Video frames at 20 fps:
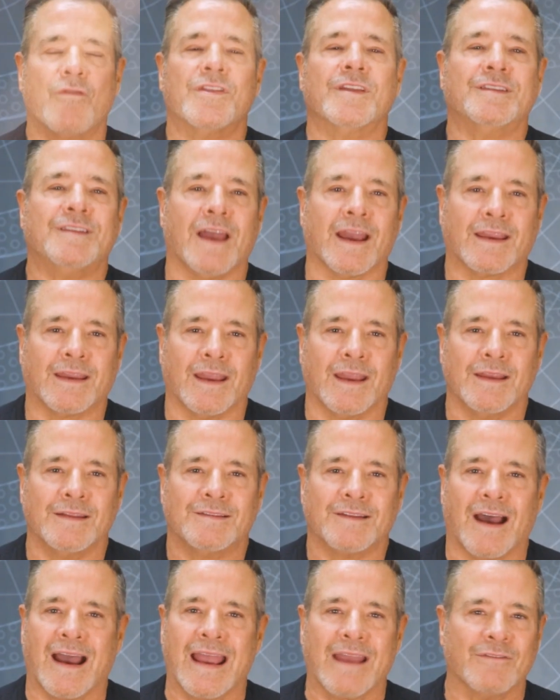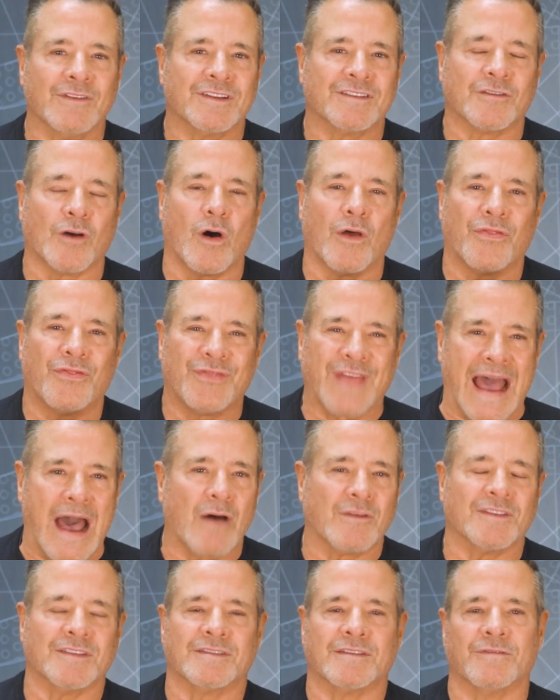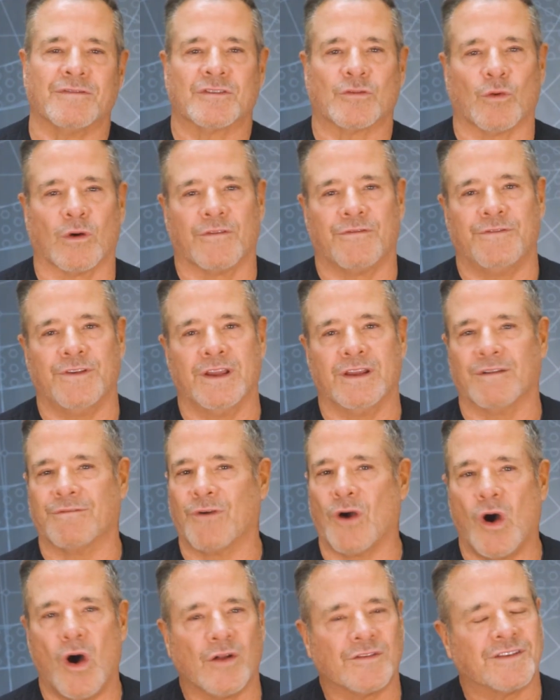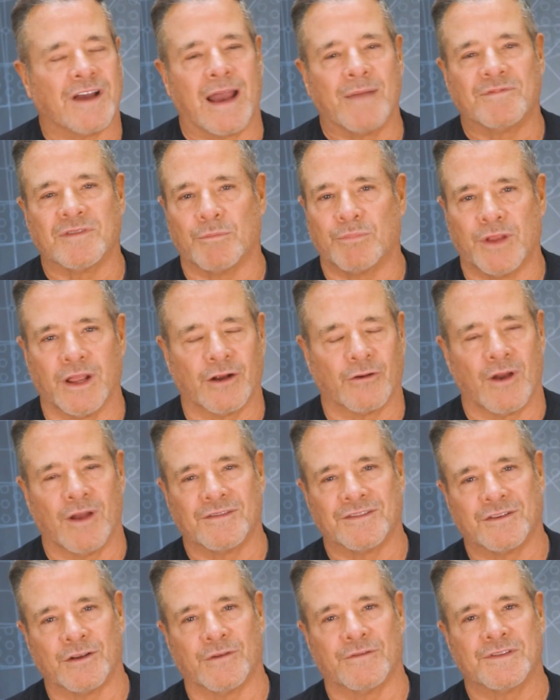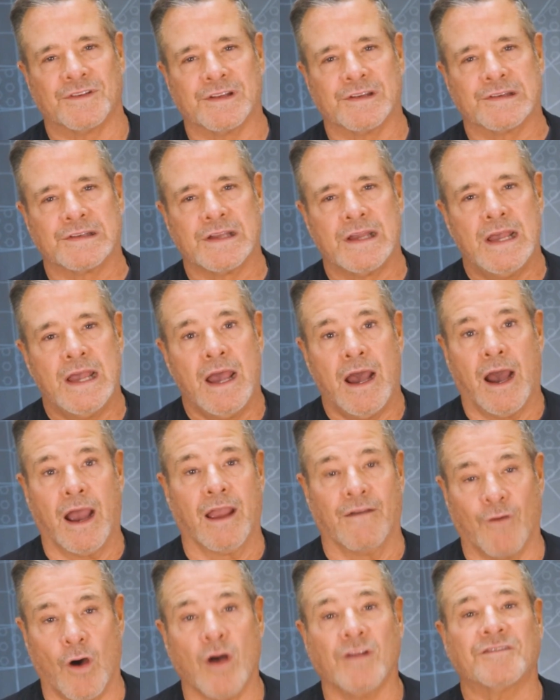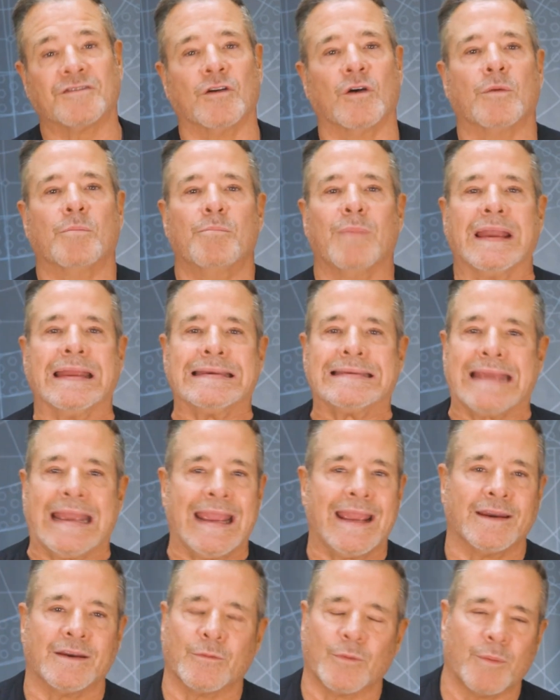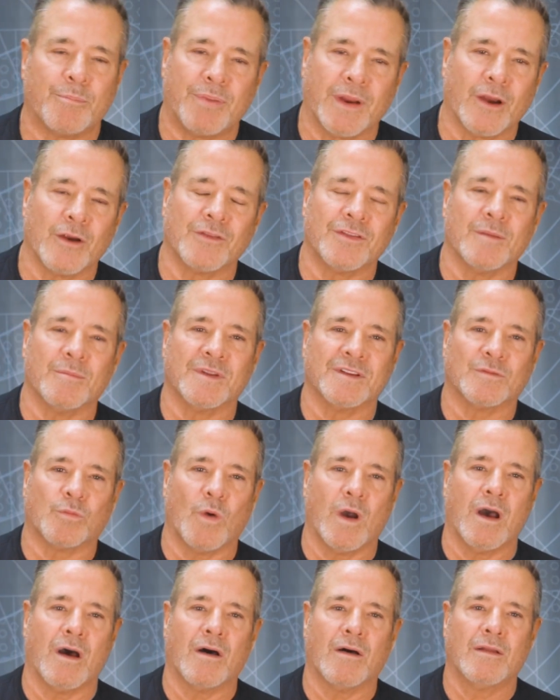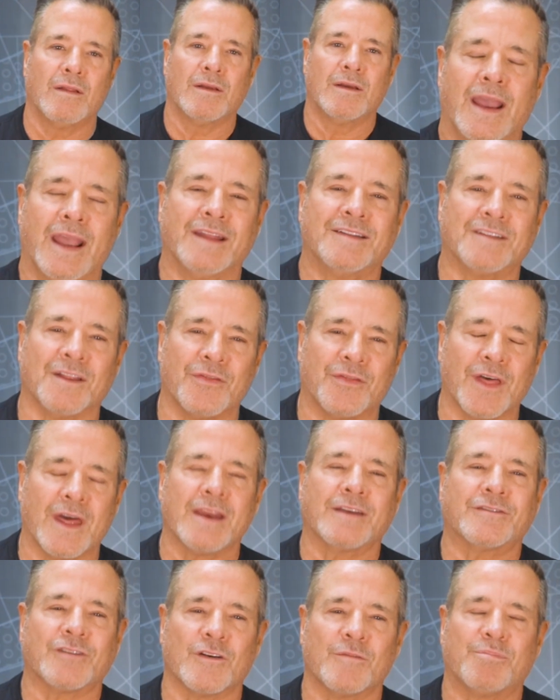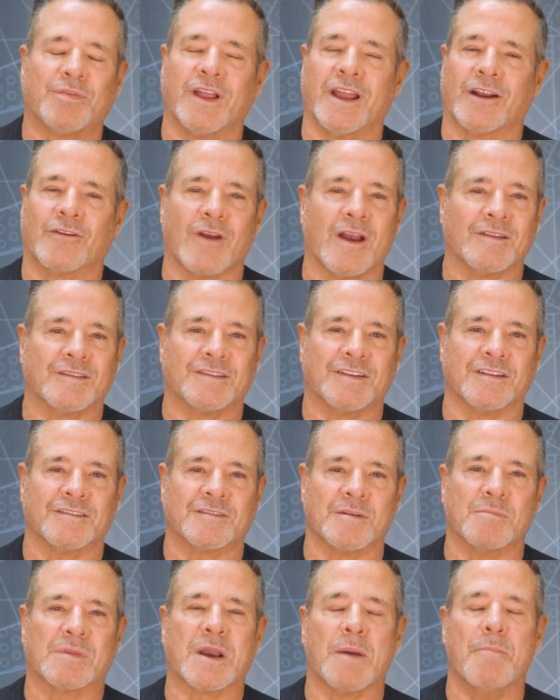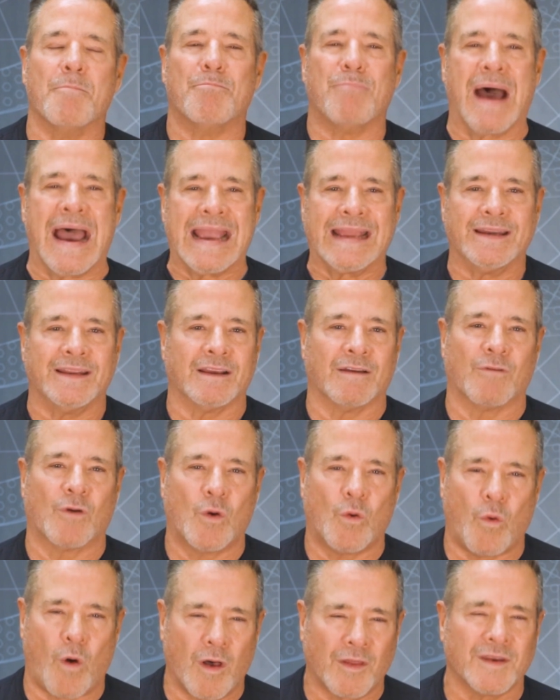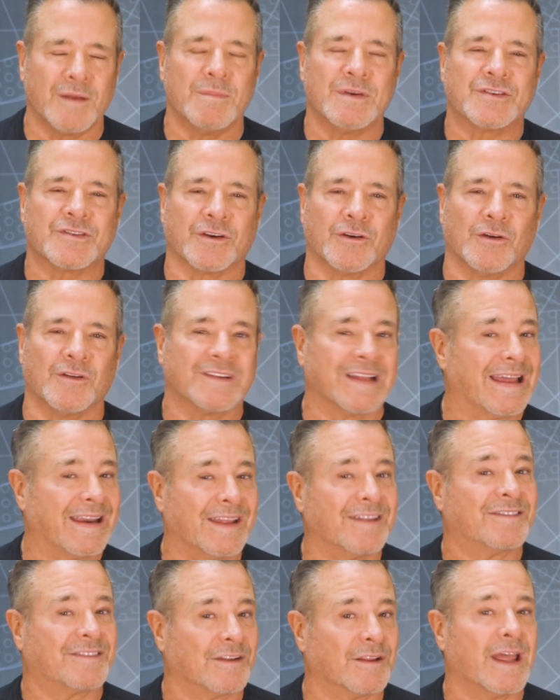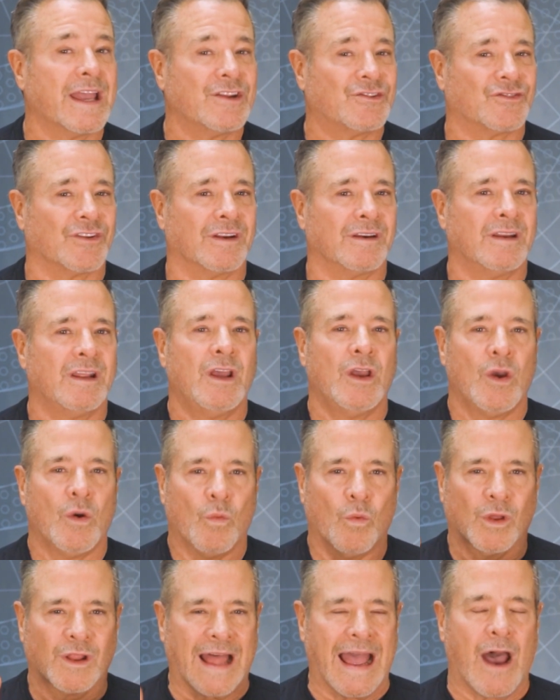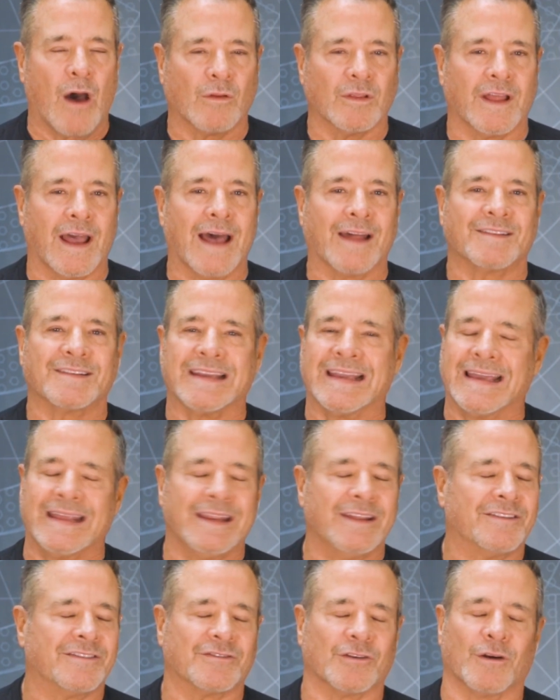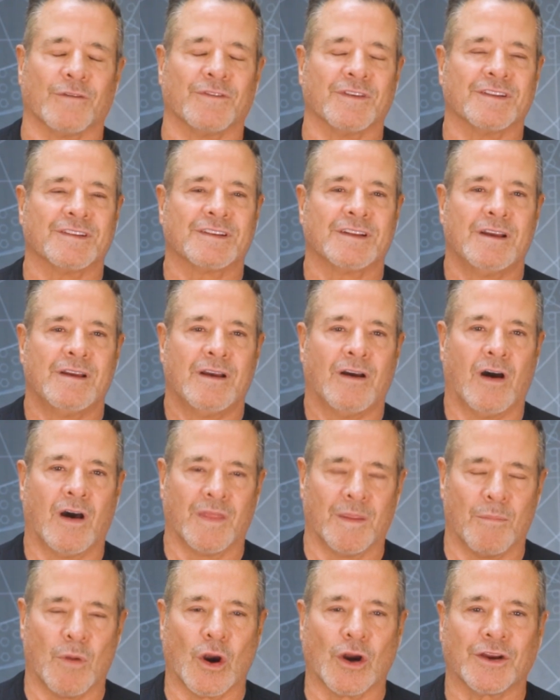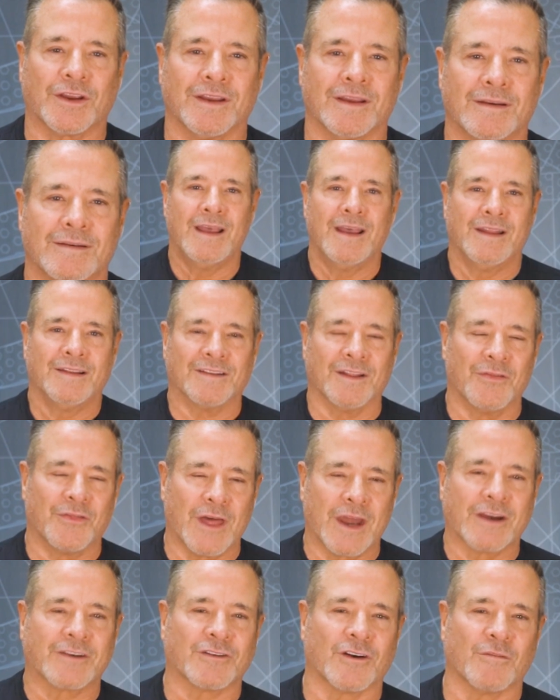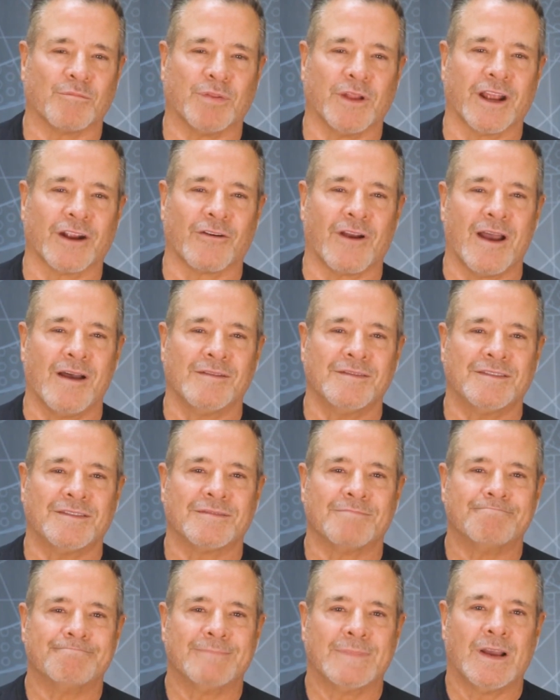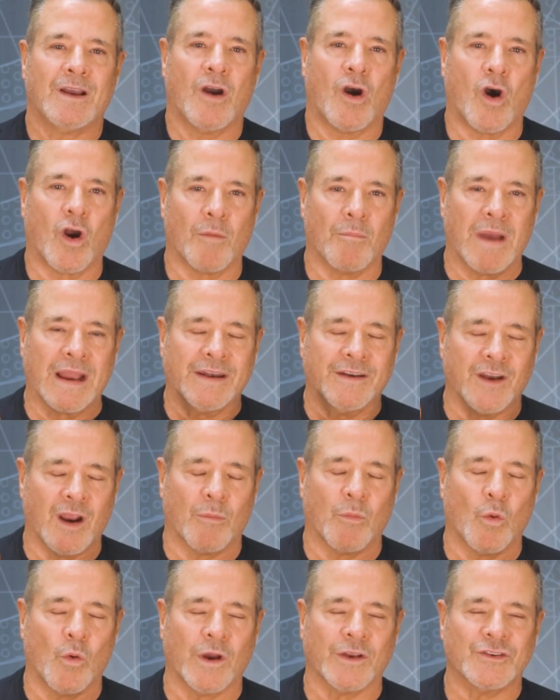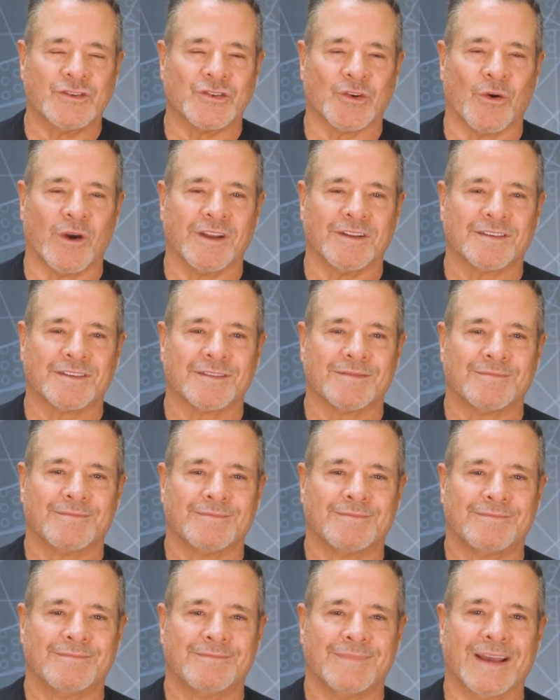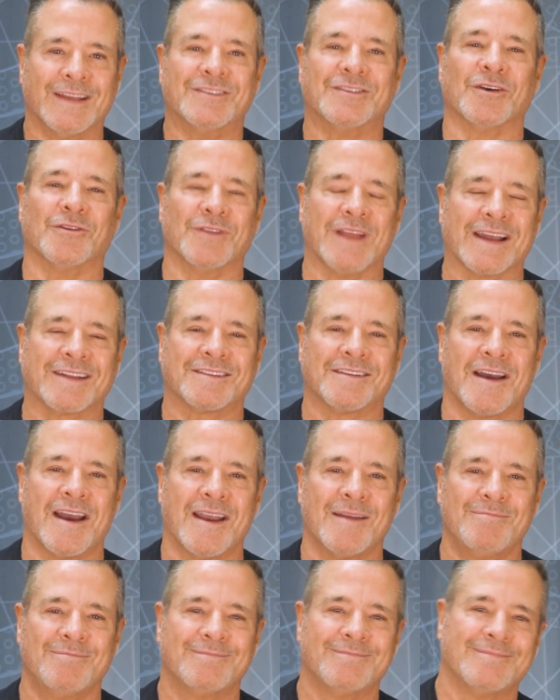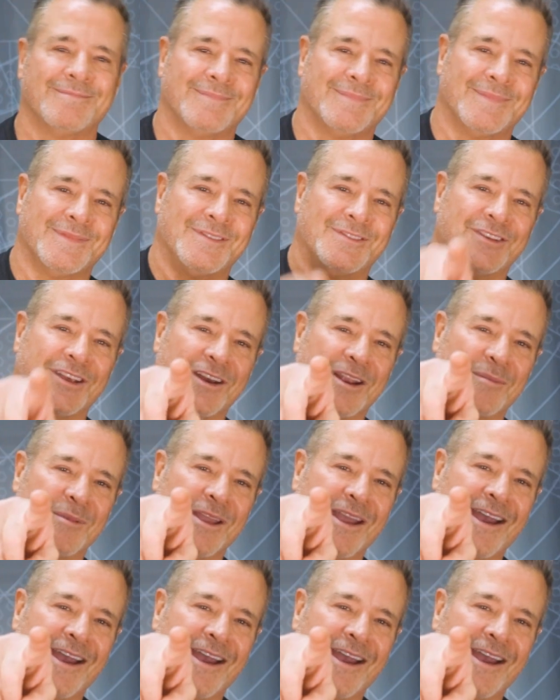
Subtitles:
the decades, I have installed thousands of square feet of all types of playground surfaces. I have also maintained and repaired them as well. A synthetic turf playground system combining of quality materials and installation will outlast any surface on the market. Synthetic turf playgrounds are my #1 choice. Until next time, JW